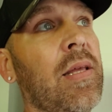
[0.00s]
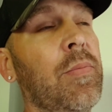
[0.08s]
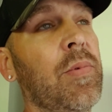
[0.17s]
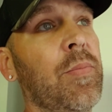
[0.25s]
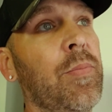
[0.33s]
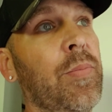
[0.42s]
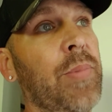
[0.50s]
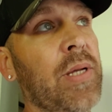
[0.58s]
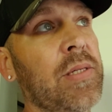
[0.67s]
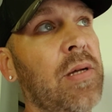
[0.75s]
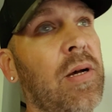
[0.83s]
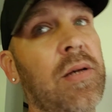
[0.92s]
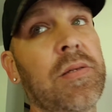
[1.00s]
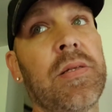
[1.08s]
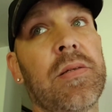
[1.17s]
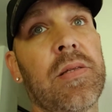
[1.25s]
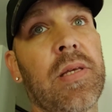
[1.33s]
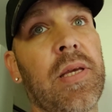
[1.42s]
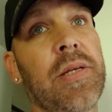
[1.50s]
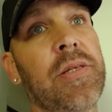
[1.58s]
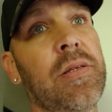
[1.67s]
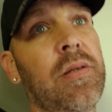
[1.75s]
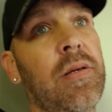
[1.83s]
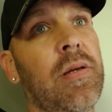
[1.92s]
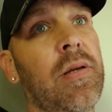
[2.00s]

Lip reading: the biggest cost is the kitchen